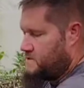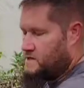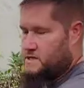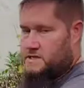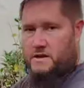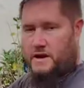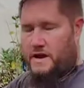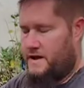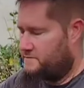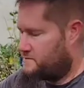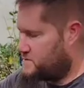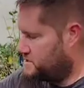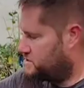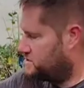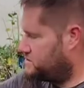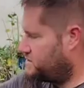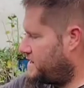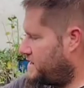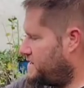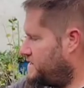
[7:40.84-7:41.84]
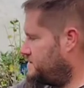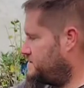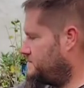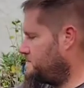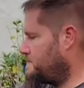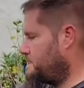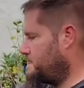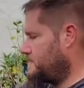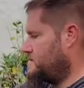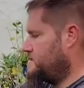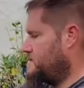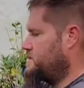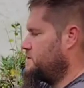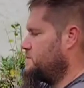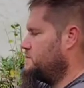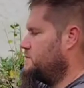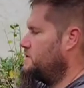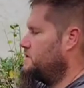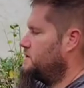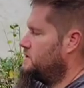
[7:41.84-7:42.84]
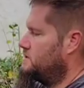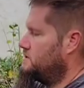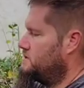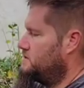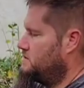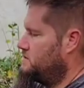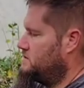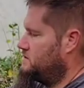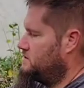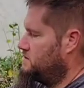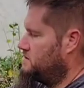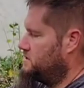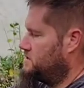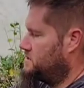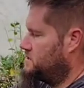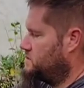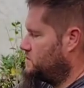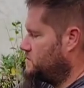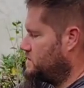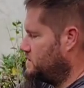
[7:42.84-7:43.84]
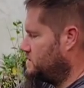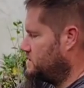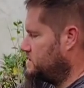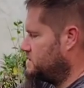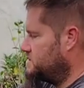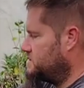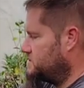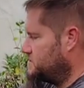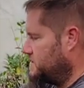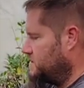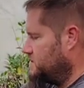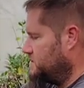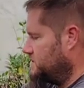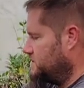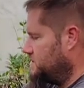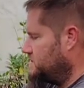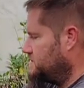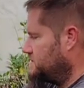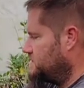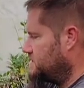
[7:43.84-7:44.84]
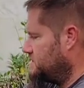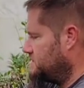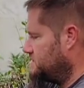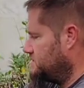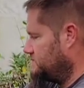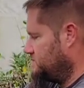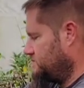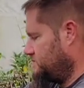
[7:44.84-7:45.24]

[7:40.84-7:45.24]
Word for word: So I have my tray to put the soil in so I don't lose it.